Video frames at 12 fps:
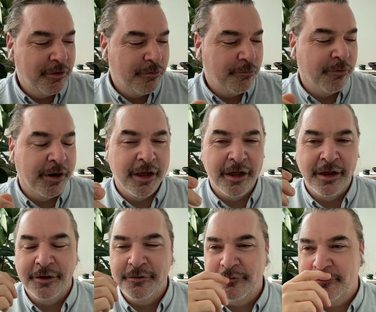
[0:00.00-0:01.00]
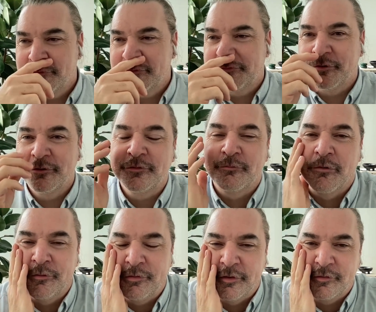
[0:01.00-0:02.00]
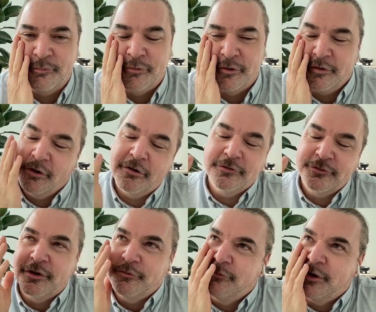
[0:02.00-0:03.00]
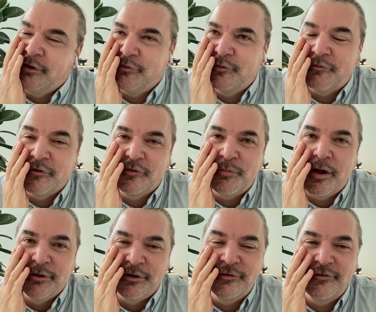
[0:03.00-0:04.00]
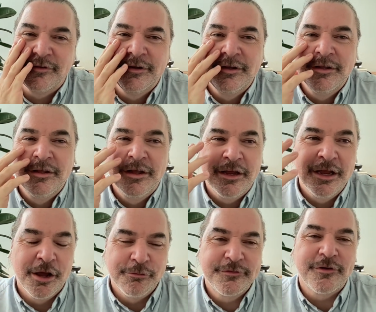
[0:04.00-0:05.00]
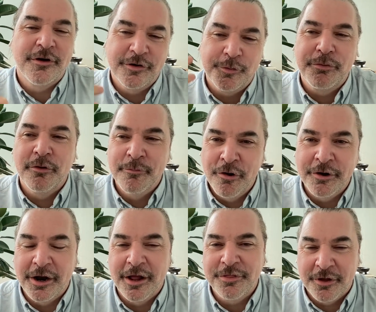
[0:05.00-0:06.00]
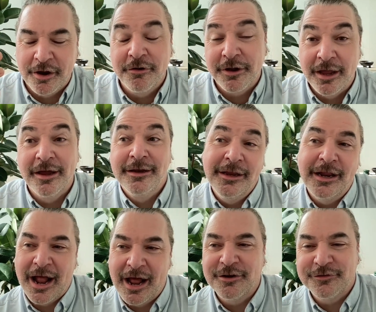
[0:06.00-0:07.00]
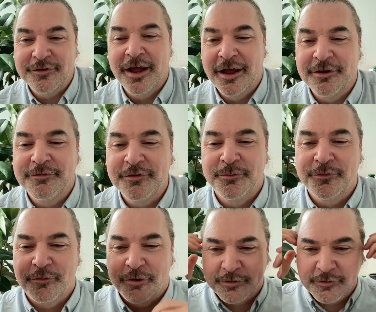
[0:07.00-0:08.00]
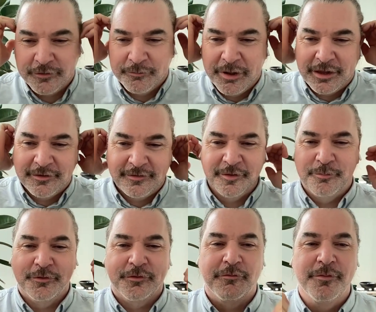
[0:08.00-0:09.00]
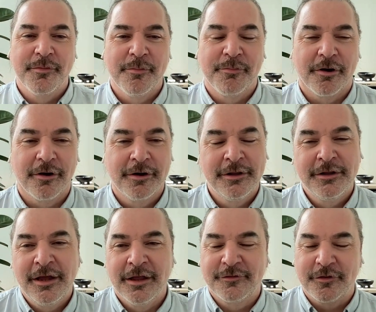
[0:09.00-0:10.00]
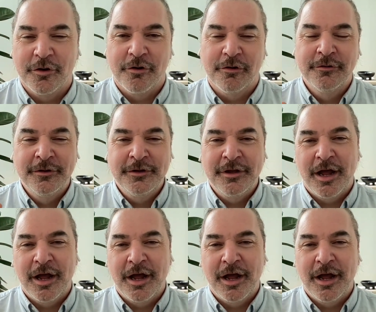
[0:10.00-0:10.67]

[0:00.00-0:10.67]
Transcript: When I first wrote this book, when it was first published, and I was starting to promote it, I thought, okay, I need a hashtag of some sort to make it simple to remember. And so I